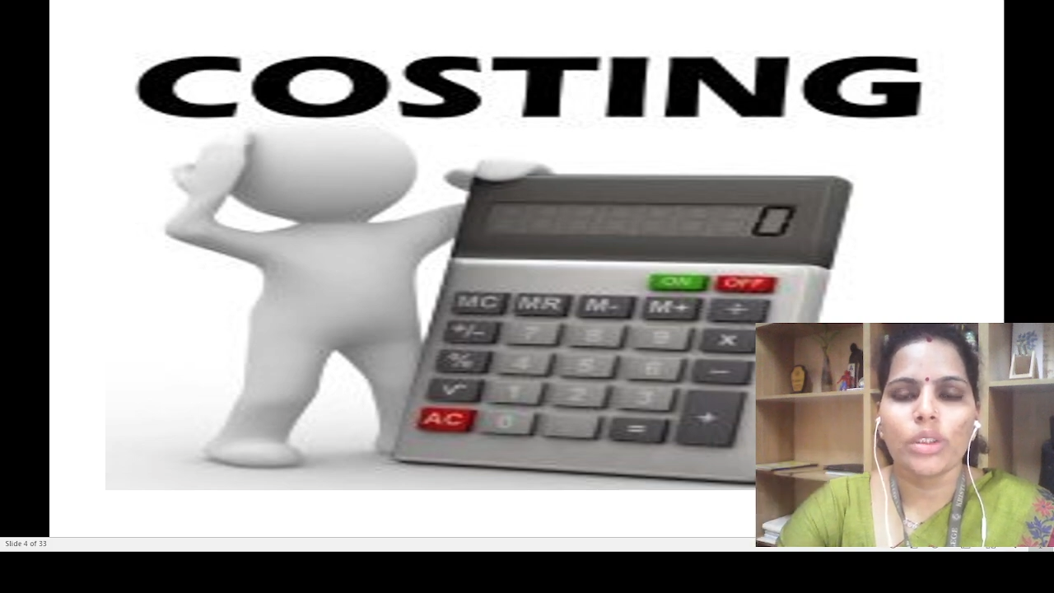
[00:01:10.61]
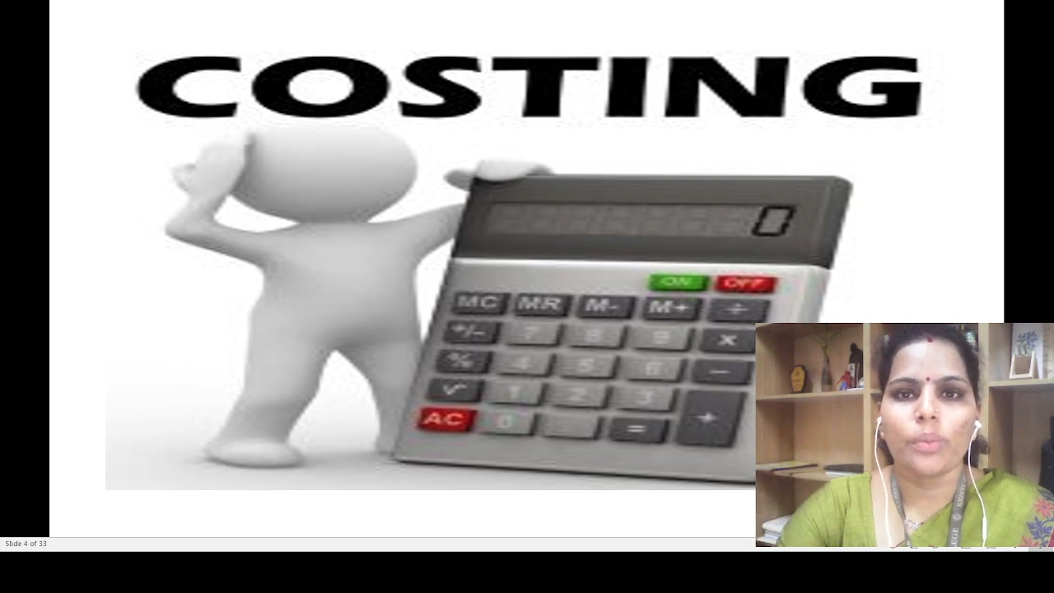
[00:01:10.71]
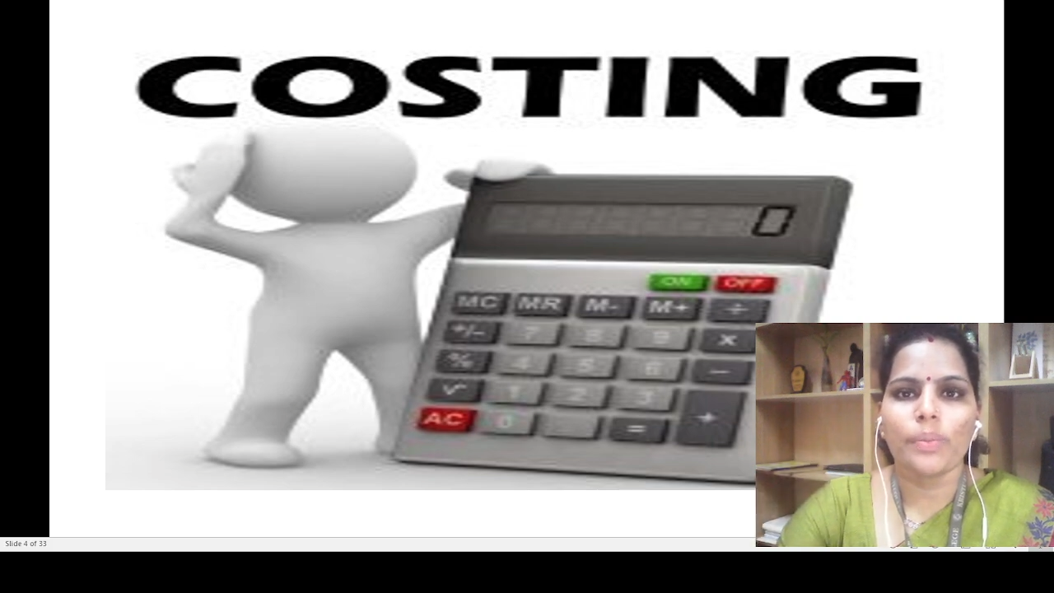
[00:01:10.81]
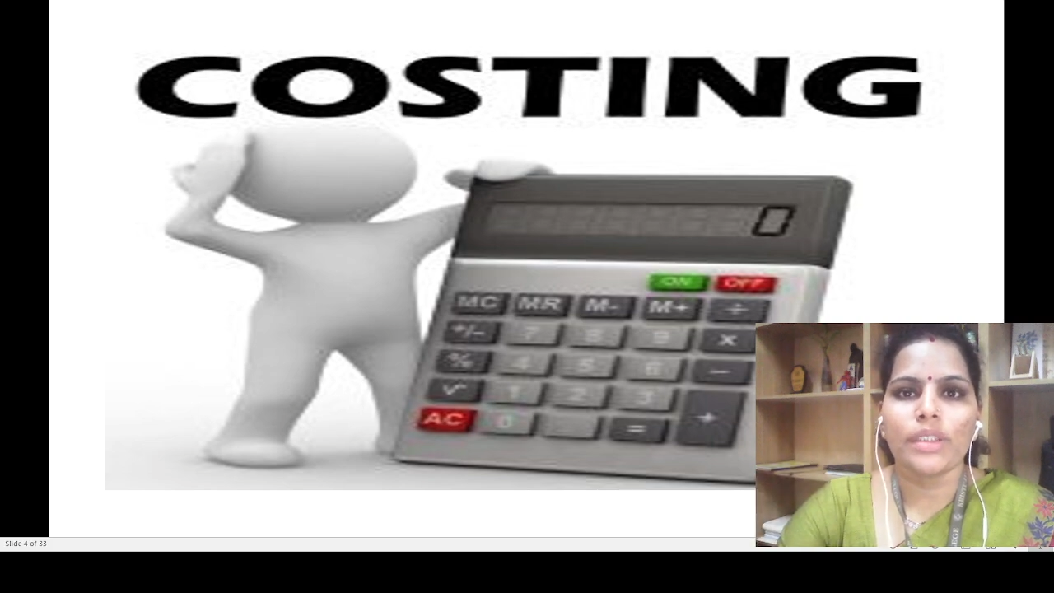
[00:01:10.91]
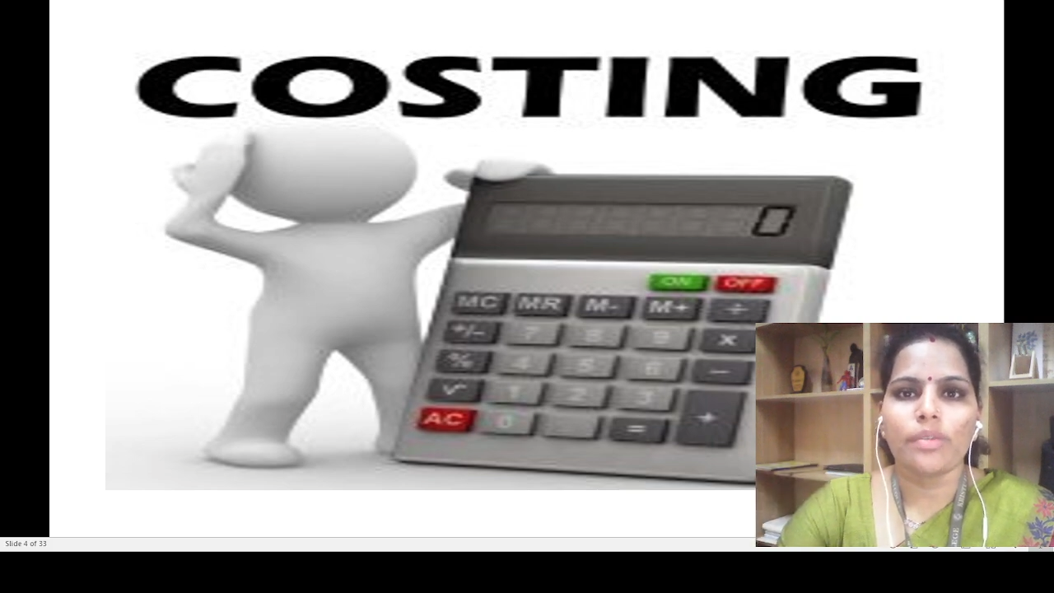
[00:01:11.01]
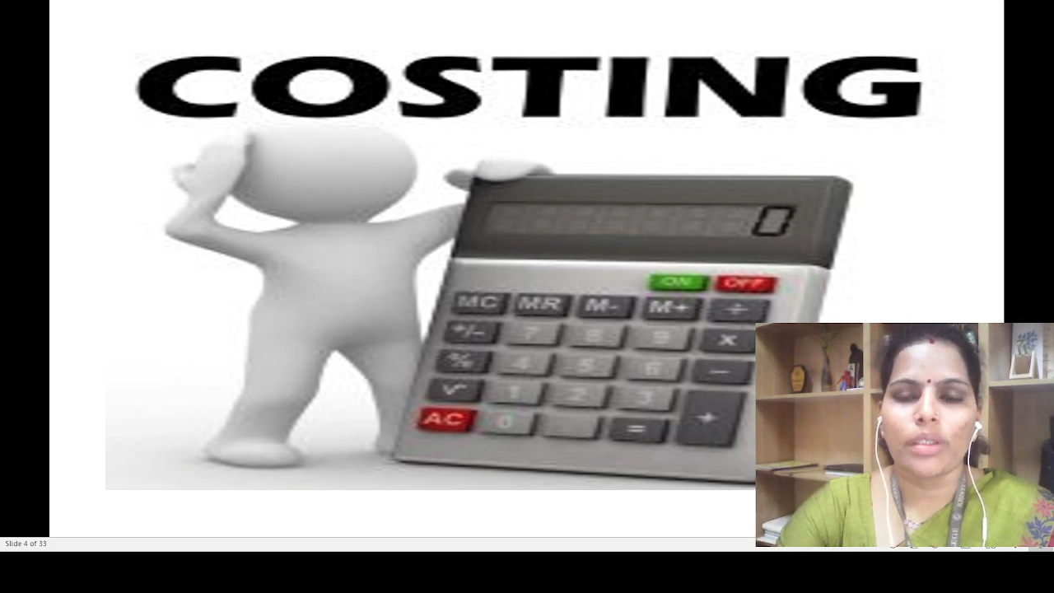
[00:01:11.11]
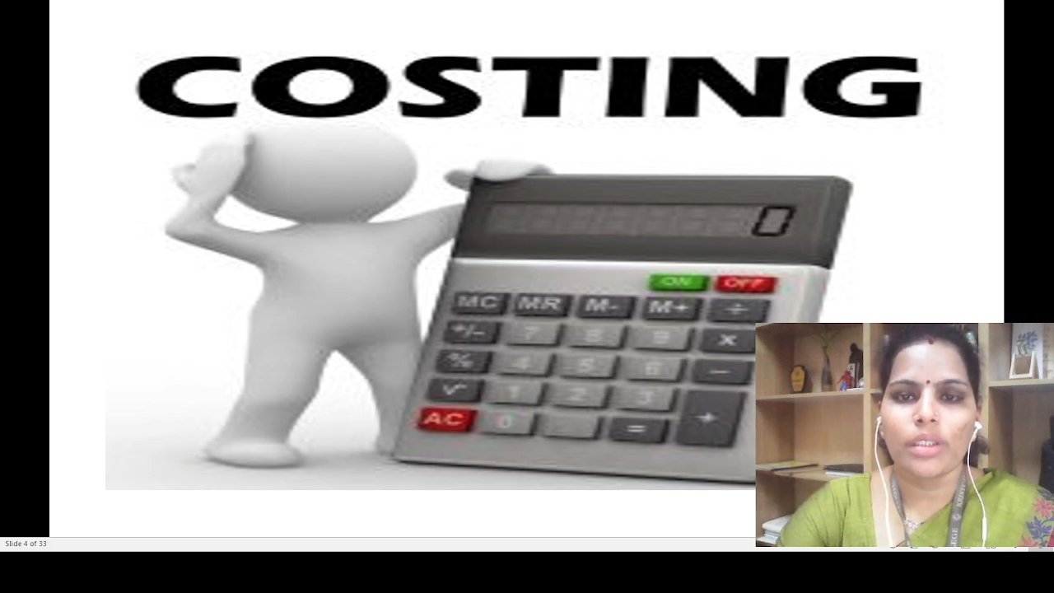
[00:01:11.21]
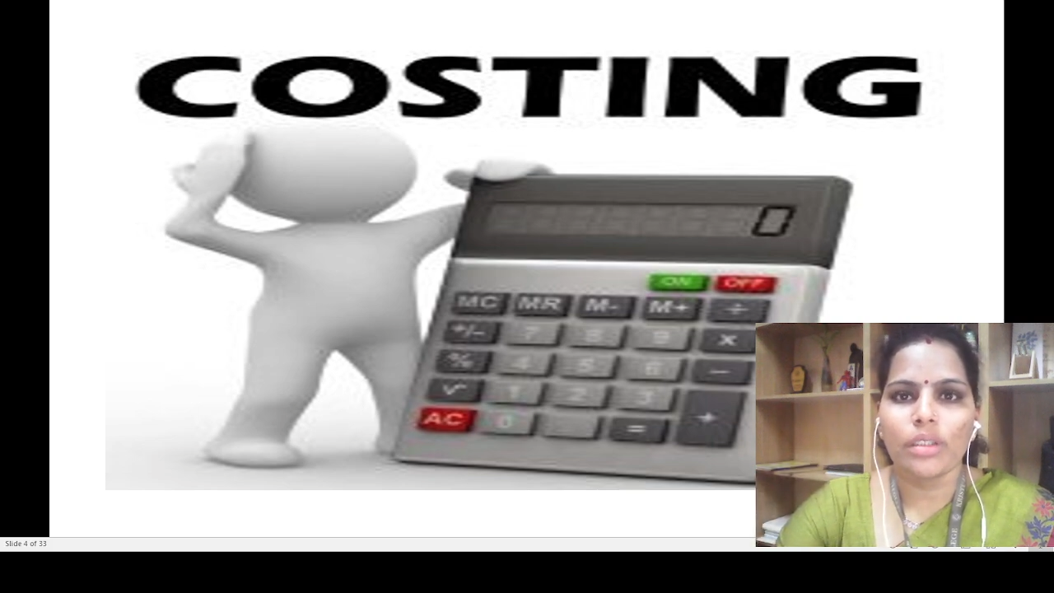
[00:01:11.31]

rupees for the